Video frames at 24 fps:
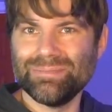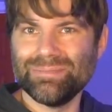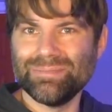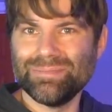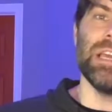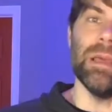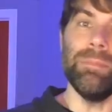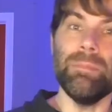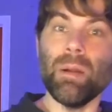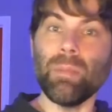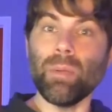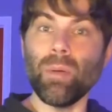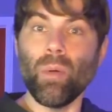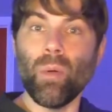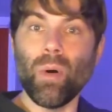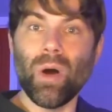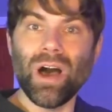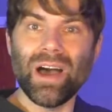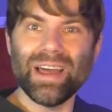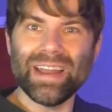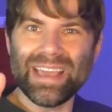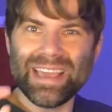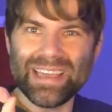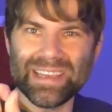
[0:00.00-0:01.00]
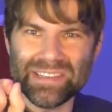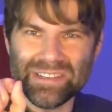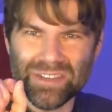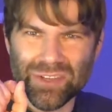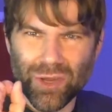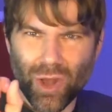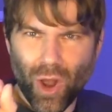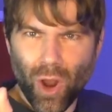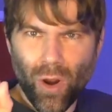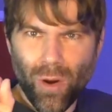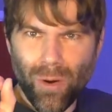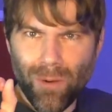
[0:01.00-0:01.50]
Tip number 1 is
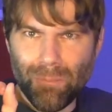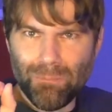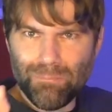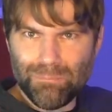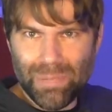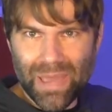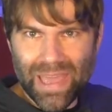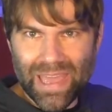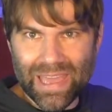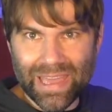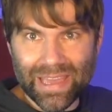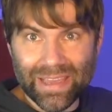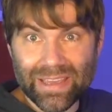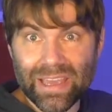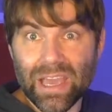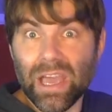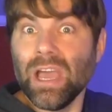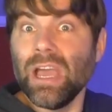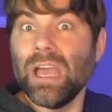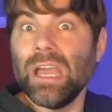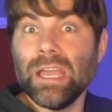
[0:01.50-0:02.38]
go big.